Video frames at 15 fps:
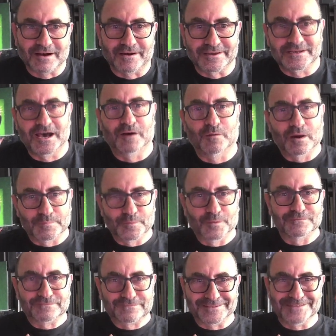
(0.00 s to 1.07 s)
I know I'm
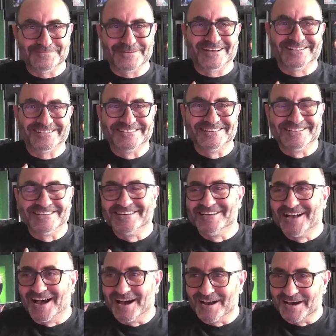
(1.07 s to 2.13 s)
not female,
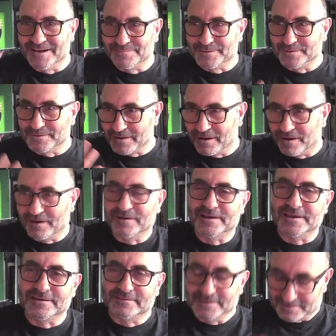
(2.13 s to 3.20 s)
but
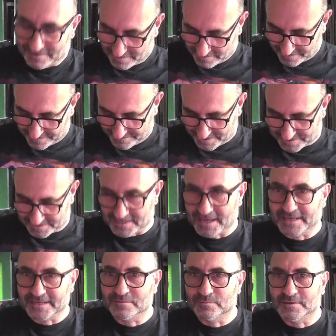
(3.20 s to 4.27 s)
I
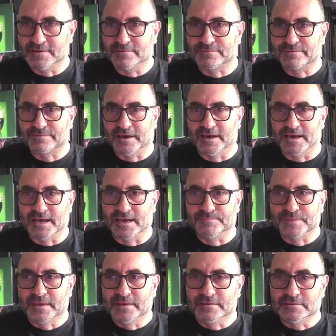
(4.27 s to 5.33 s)
resonate with
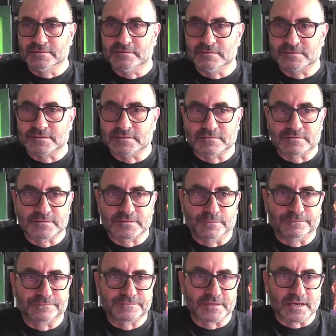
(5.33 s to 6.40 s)
using
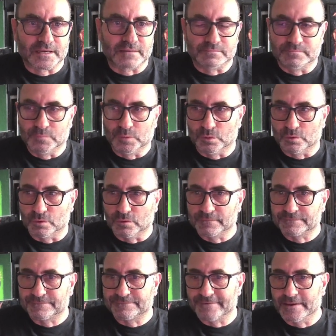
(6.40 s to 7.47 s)
softer, more
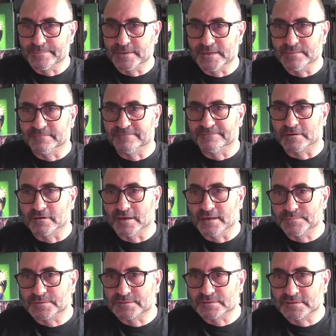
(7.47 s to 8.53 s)
feminine
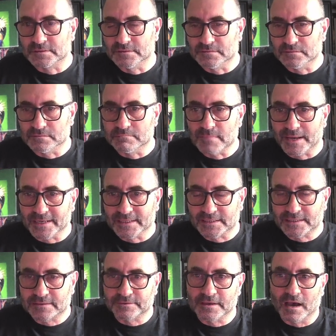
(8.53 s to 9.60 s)
vibes to
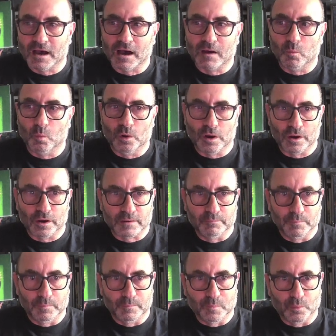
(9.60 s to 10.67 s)
make the artwork
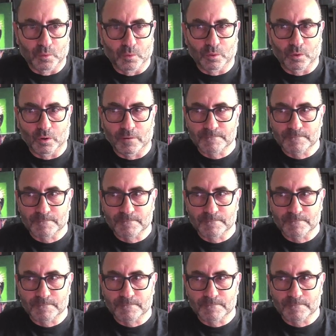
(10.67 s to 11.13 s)
more